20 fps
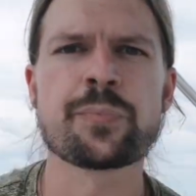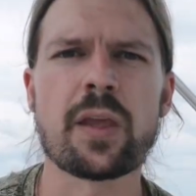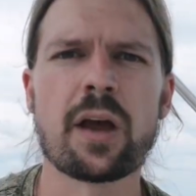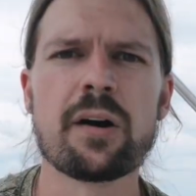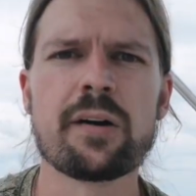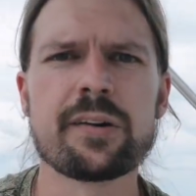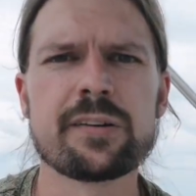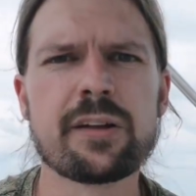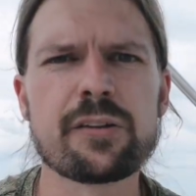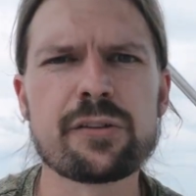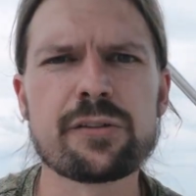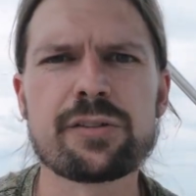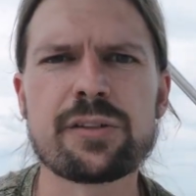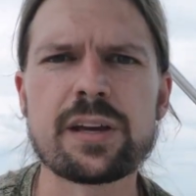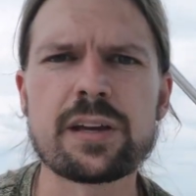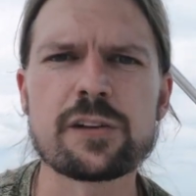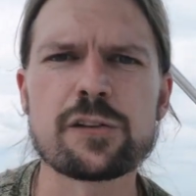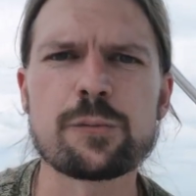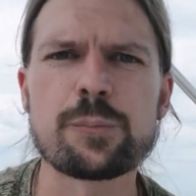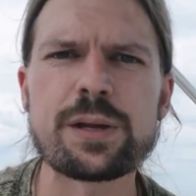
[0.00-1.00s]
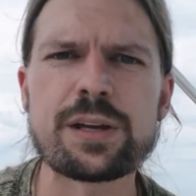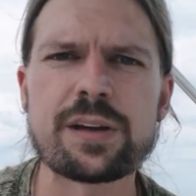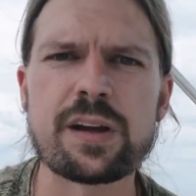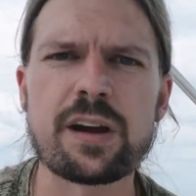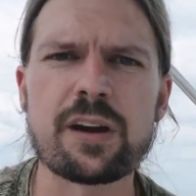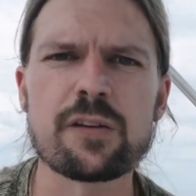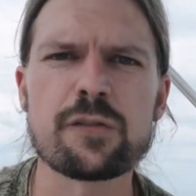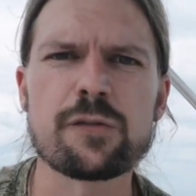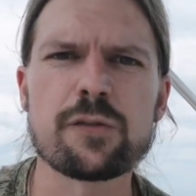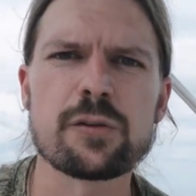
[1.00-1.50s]
Uh, another thing is to be
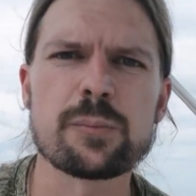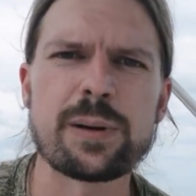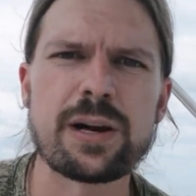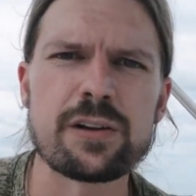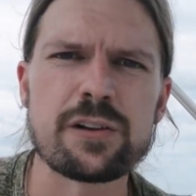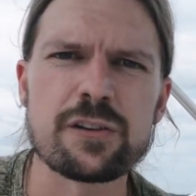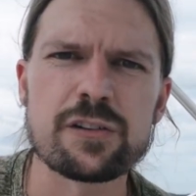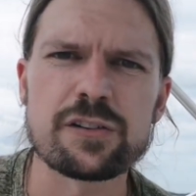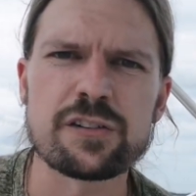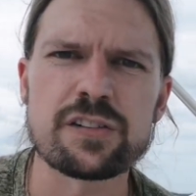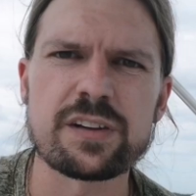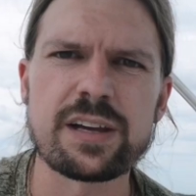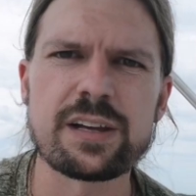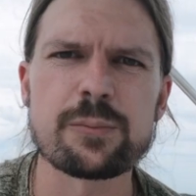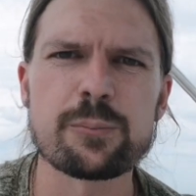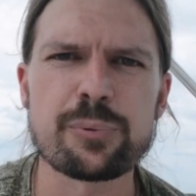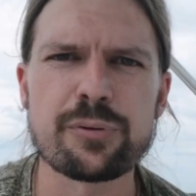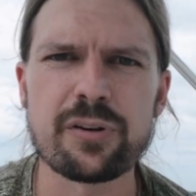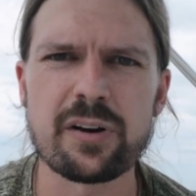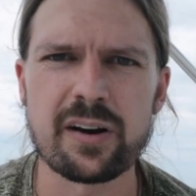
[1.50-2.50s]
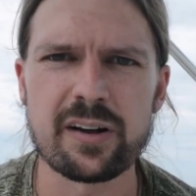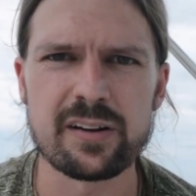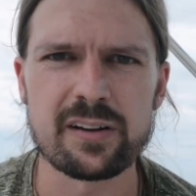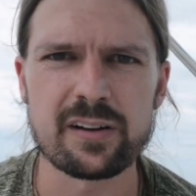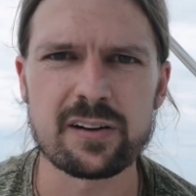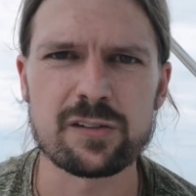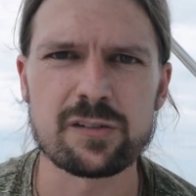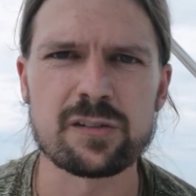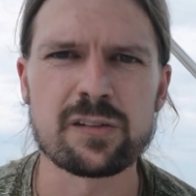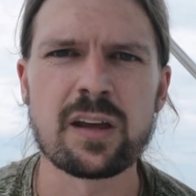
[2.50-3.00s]
careful about your skin
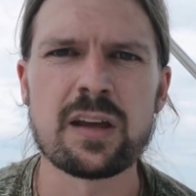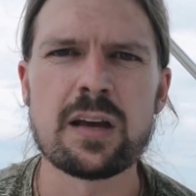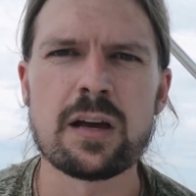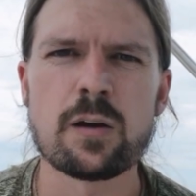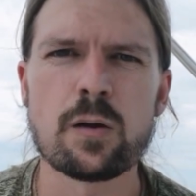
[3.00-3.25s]
products.